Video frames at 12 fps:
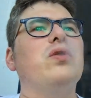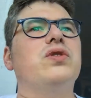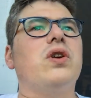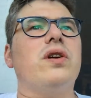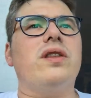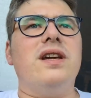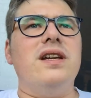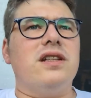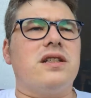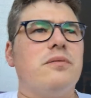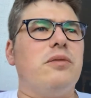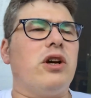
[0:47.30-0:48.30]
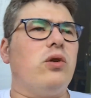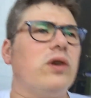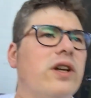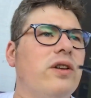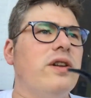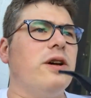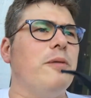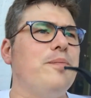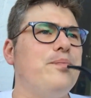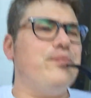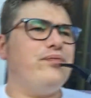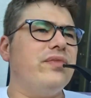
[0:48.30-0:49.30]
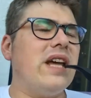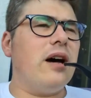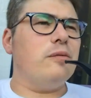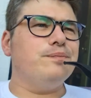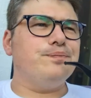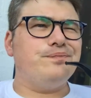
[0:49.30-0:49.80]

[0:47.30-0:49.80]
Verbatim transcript: Star of the East by Cornell and Diehl. Now,